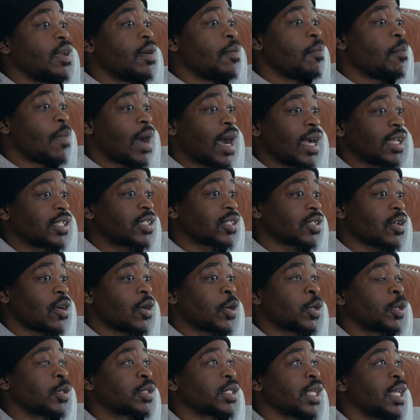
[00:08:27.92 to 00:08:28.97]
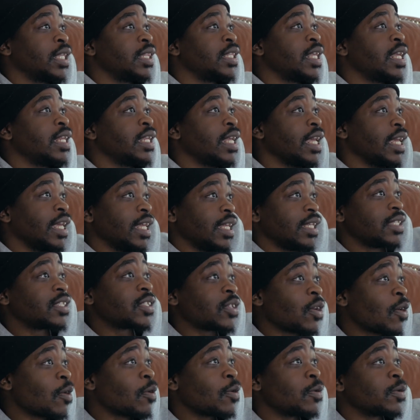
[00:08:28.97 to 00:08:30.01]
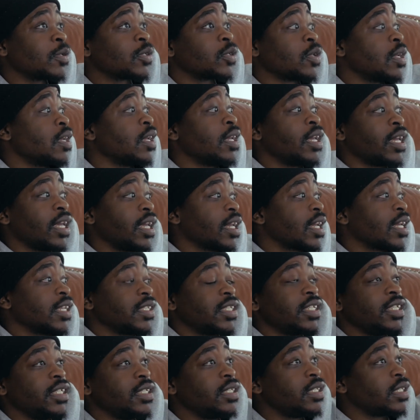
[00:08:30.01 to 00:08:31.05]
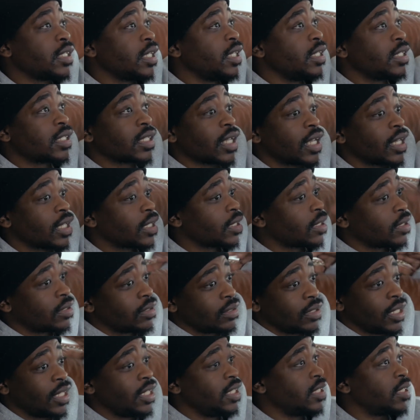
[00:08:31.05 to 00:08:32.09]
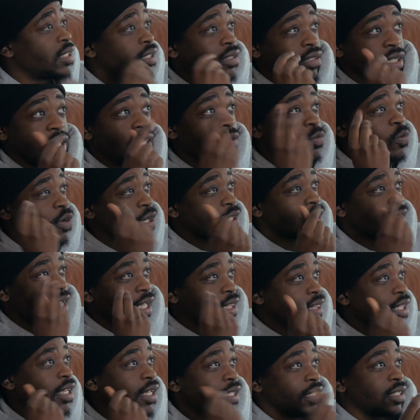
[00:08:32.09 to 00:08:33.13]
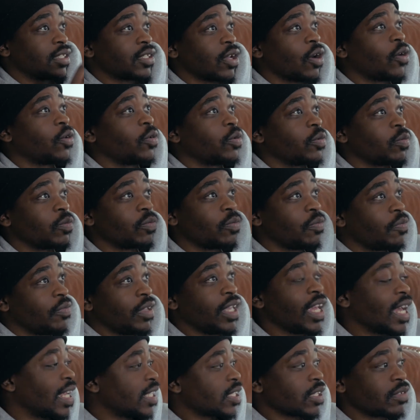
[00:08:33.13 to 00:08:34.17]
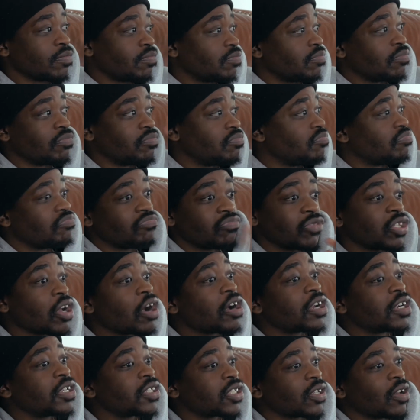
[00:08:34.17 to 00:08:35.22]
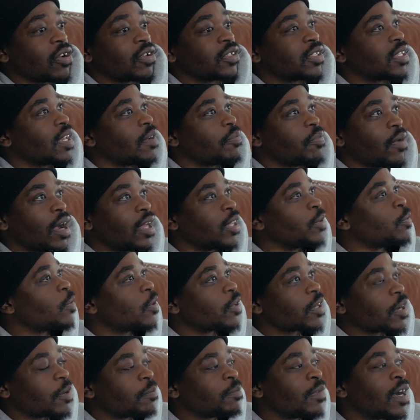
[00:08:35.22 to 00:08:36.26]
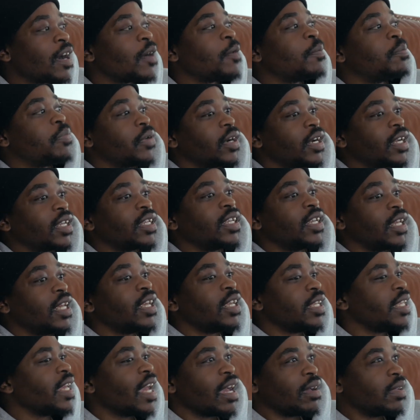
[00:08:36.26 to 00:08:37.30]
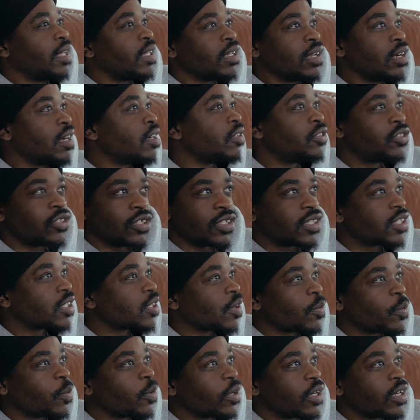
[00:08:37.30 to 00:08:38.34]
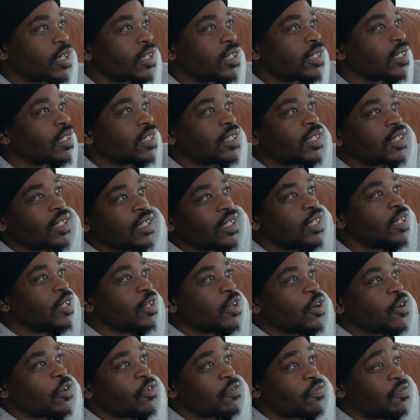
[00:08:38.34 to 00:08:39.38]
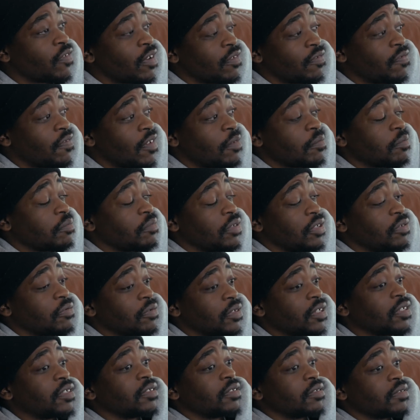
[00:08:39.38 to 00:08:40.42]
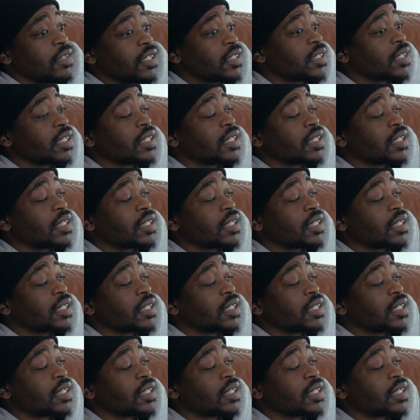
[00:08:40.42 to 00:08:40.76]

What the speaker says: my songs, and then his songs, because he works like this, so he has a ton of songs that probably won't come out, but yeah, in the hundreds somewhere, you know, if I'm gonna be real, it's a